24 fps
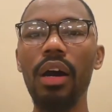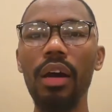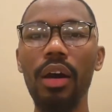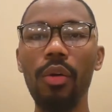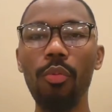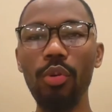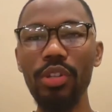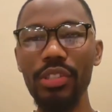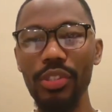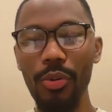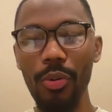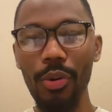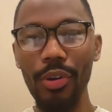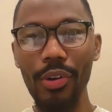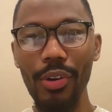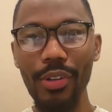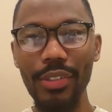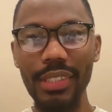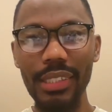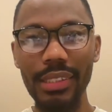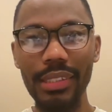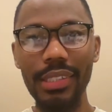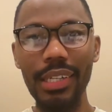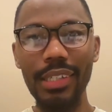What's going on,
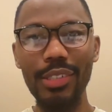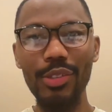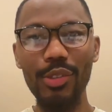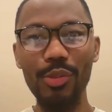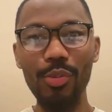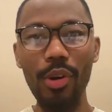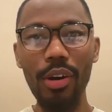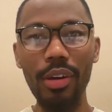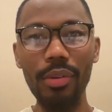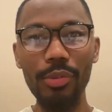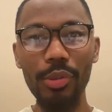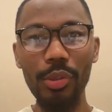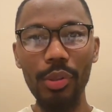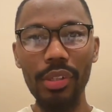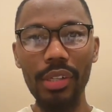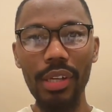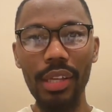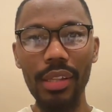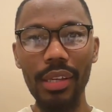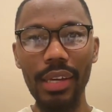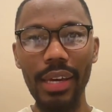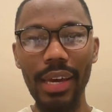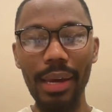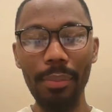successors? Welcome to
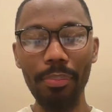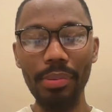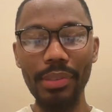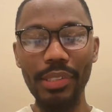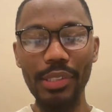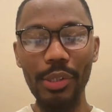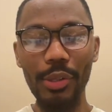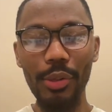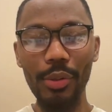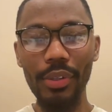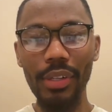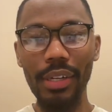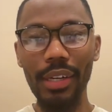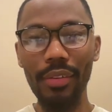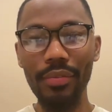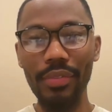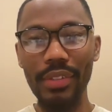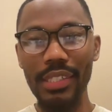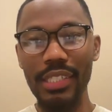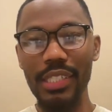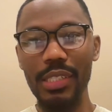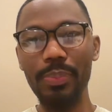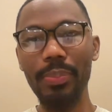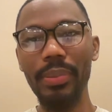another episode of the
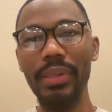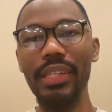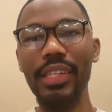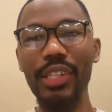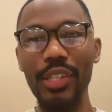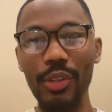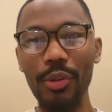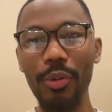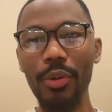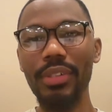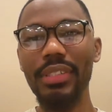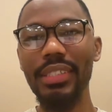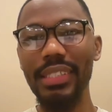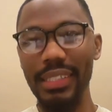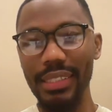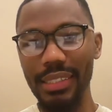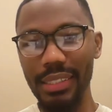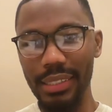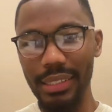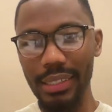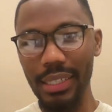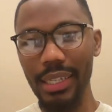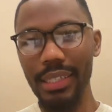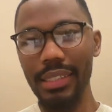Speak Your
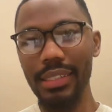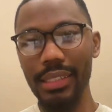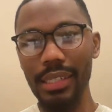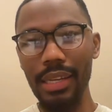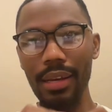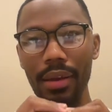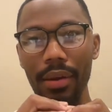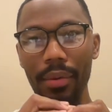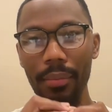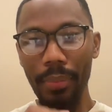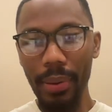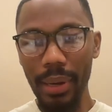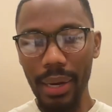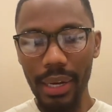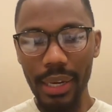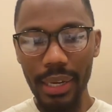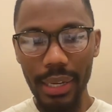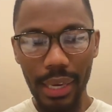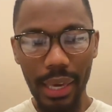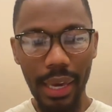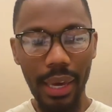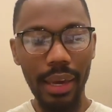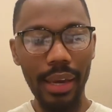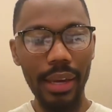Success
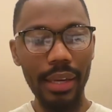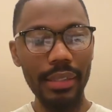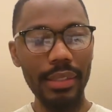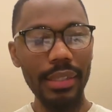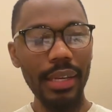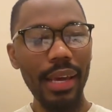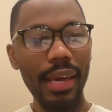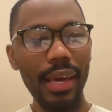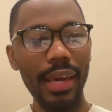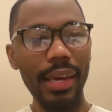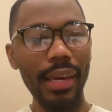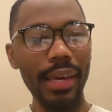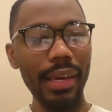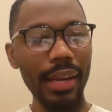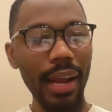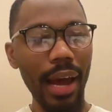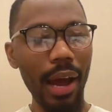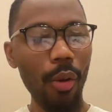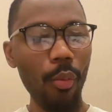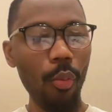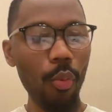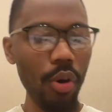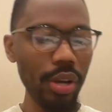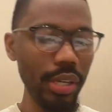Podcast. And I
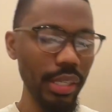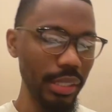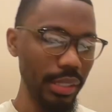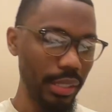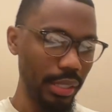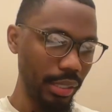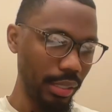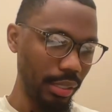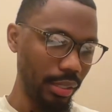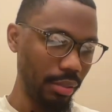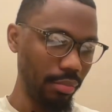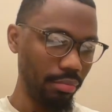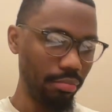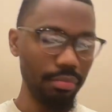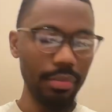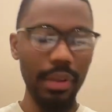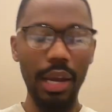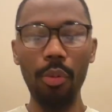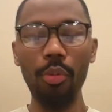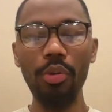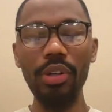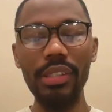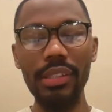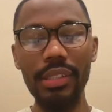wanted
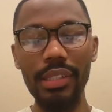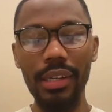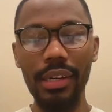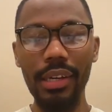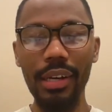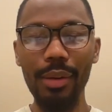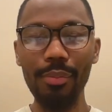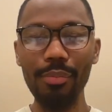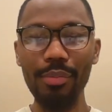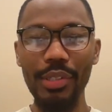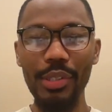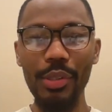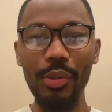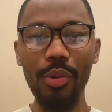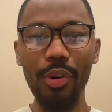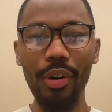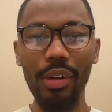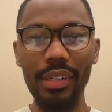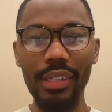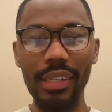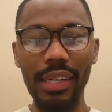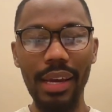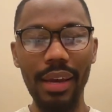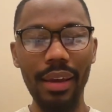to come to you all
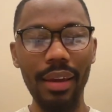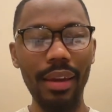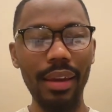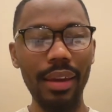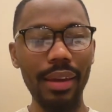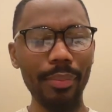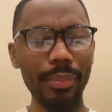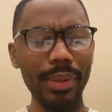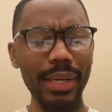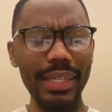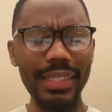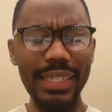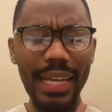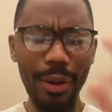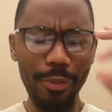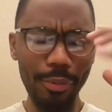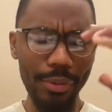today because